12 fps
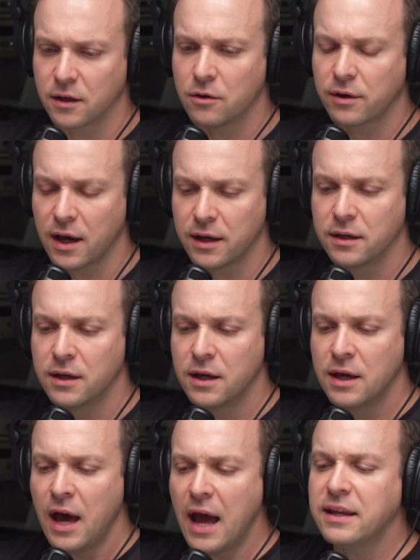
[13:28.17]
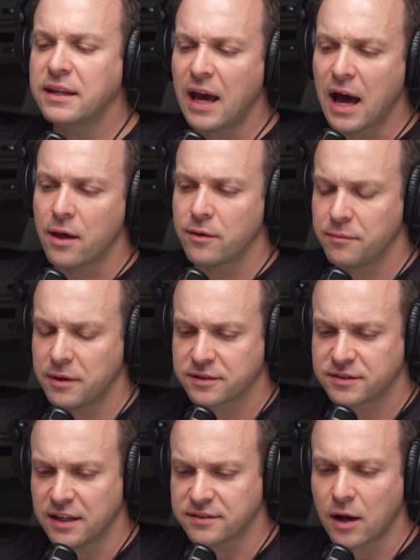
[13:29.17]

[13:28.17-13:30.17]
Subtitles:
Okay. And yeah, that makes sense.